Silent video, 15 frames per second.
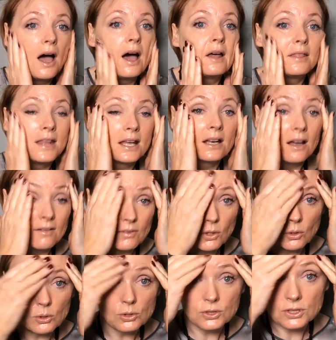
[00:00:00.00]
and then I've
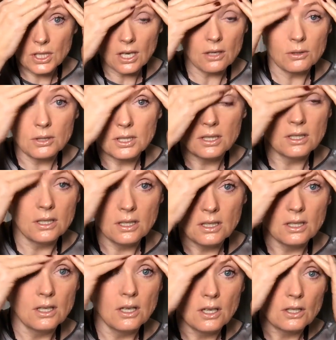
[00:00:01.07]
also
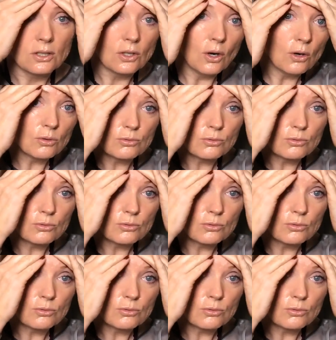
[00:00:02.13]
got